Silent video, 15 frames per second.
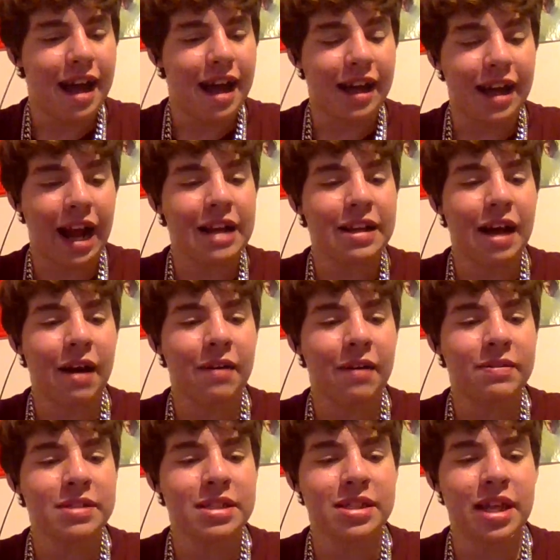Like I
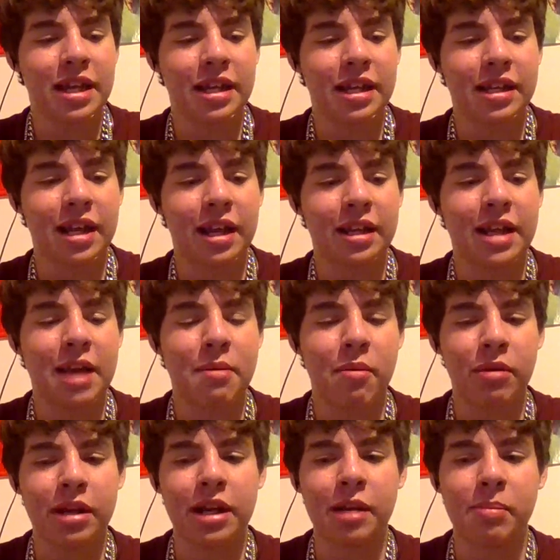wasn't thinking like, damn, I
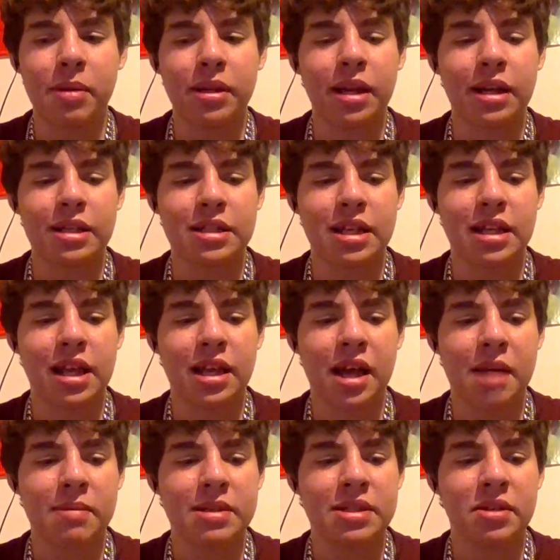want to get up in that, because at that
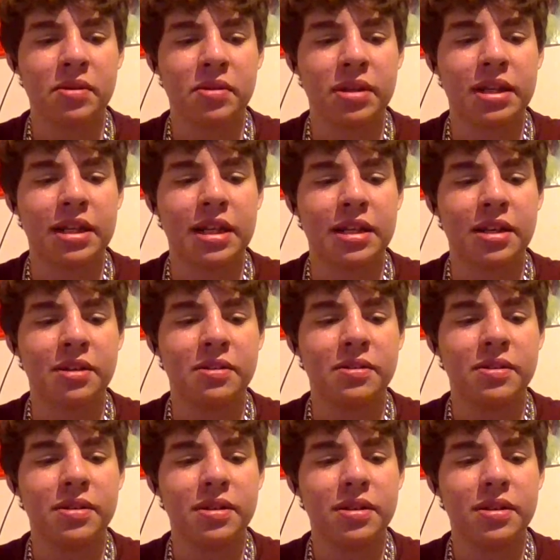time I still really didn't know